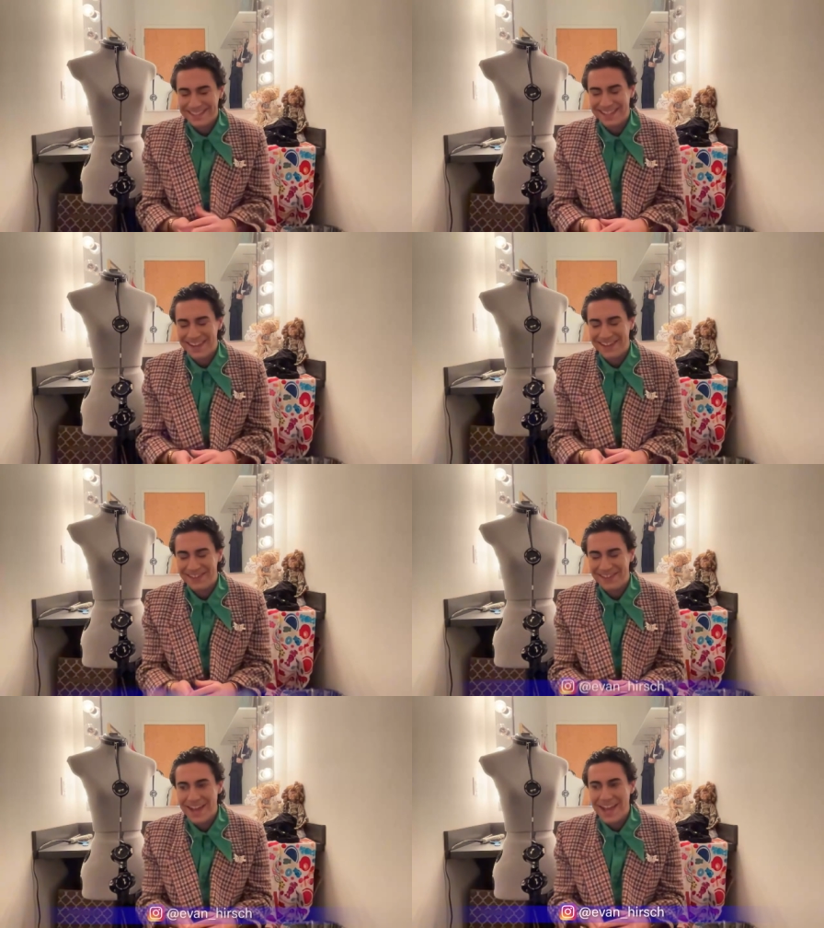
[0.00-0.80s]

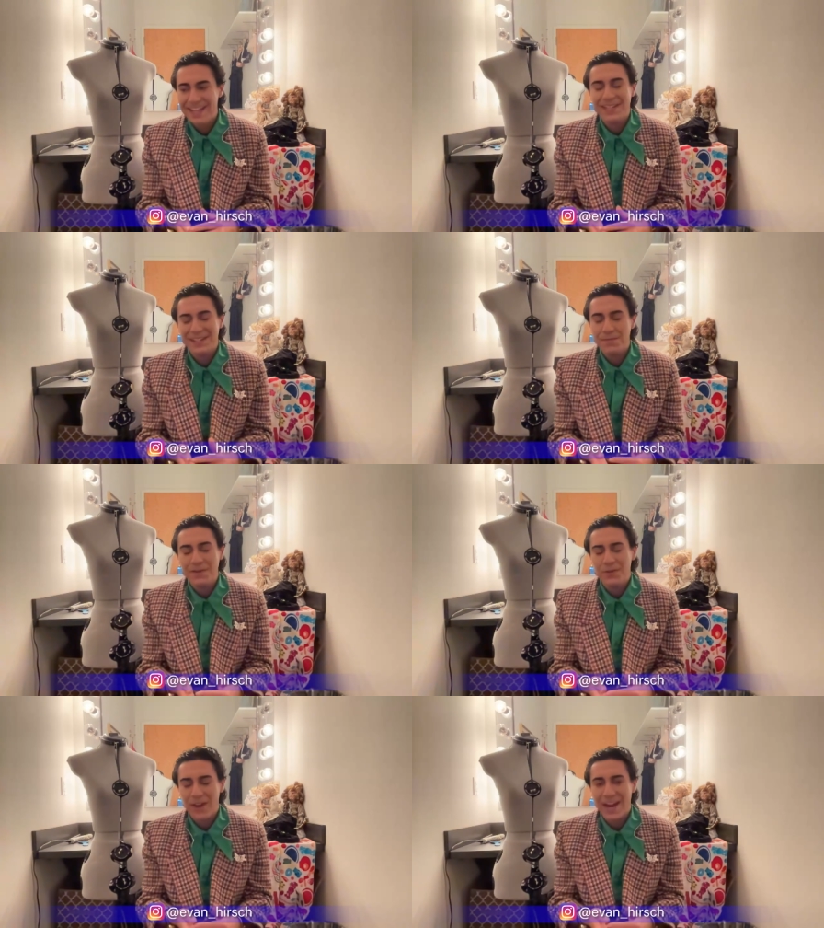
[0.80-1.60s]
So it, it's
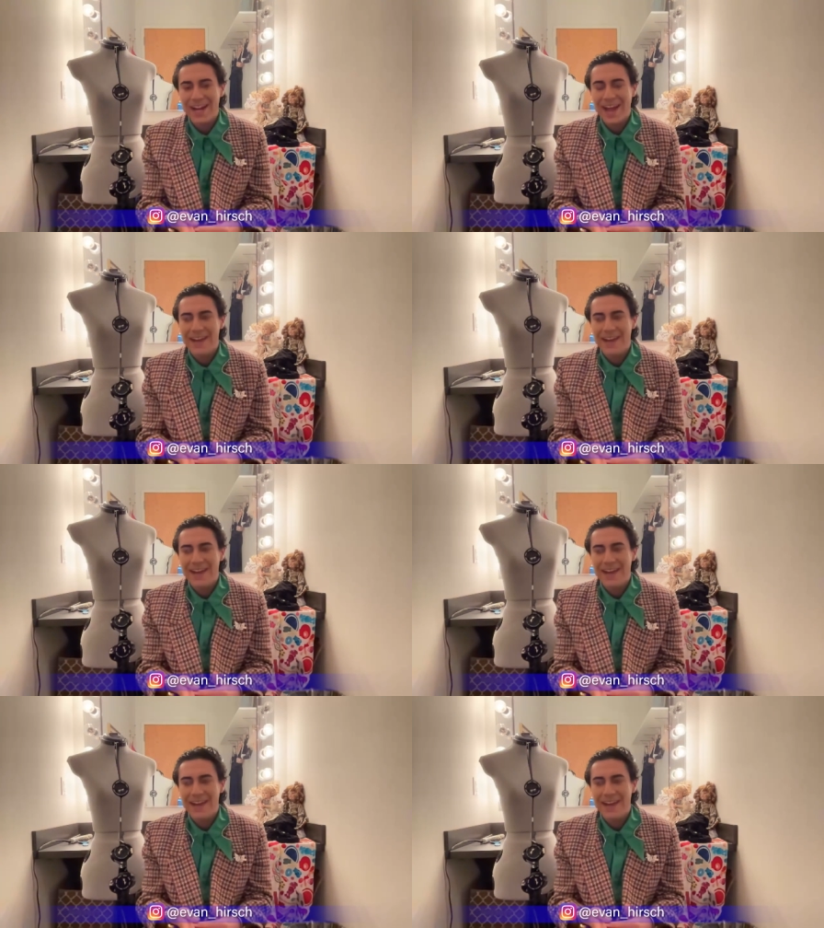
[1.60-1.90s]
been great.